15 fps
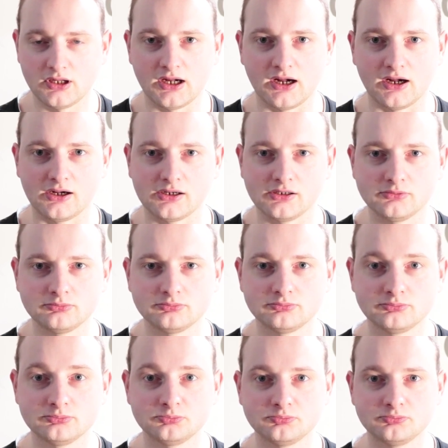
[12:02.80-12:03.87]

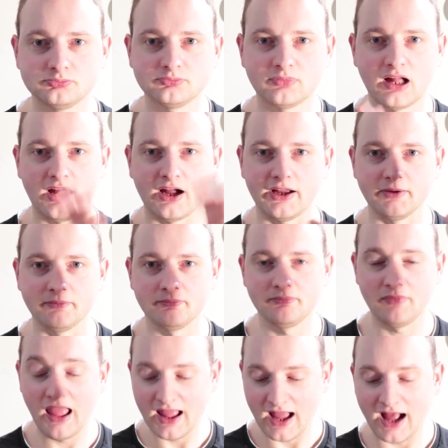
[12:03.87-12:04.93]
Hi.
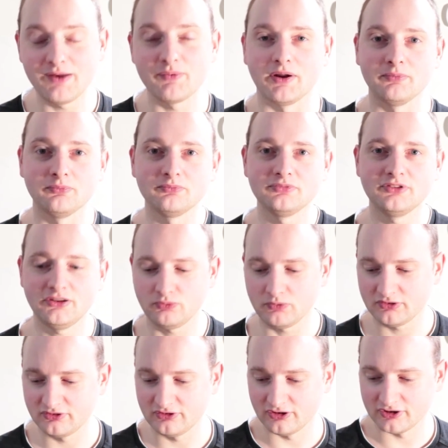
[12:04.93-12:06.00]
Anyway, this
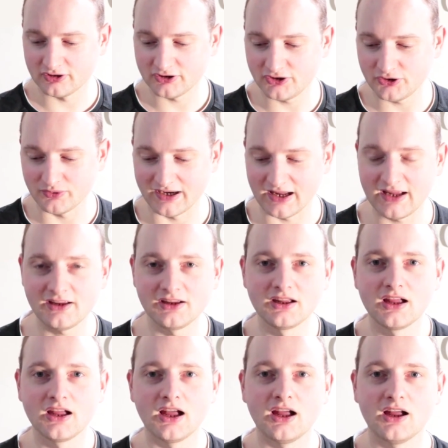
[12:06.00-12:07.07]
was the Q&A.
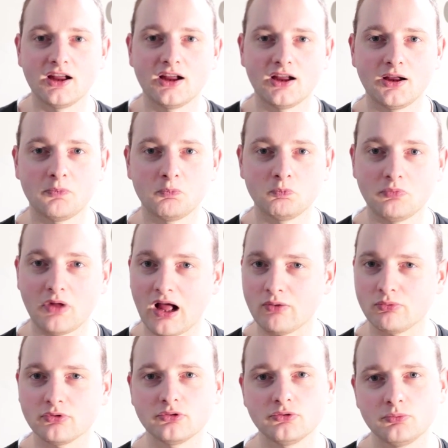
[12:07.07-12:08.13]
I
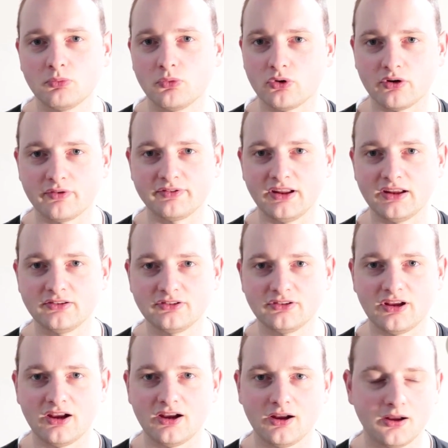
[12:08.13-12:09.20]
will do more of
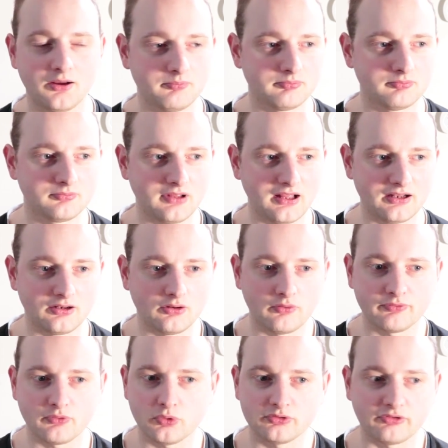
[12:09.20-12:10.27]
this, and
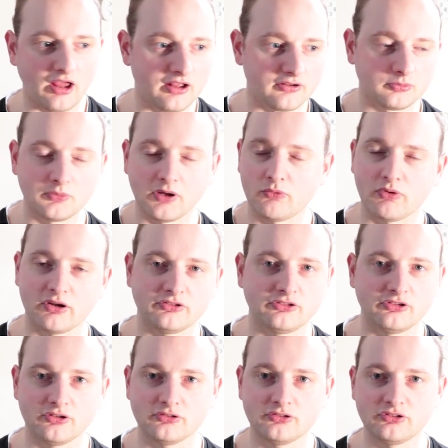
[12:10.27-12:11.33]
of course ask me
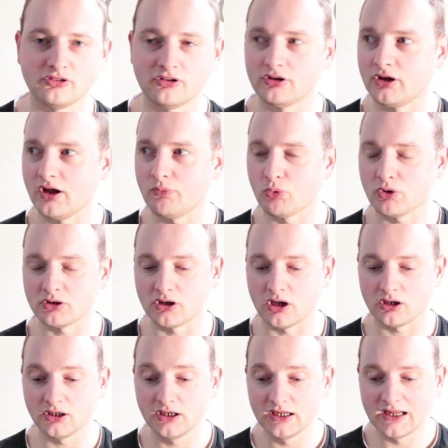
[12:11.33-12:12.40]
questions and
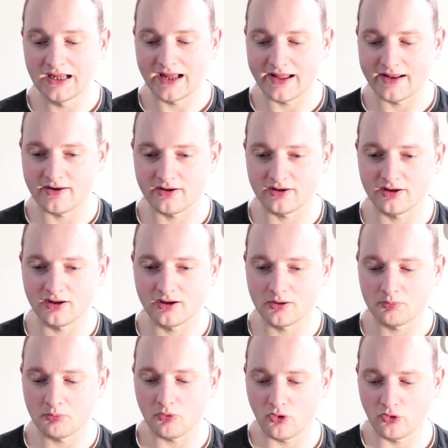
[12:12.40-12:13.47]
whatnot. And
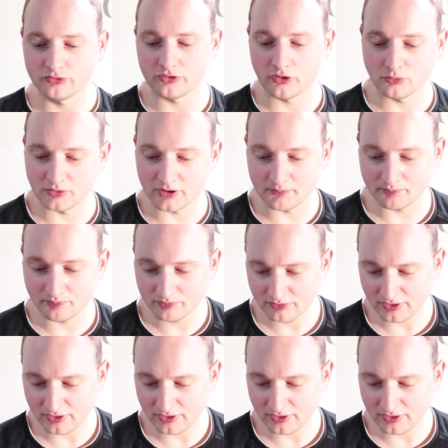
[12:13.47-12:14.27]
also,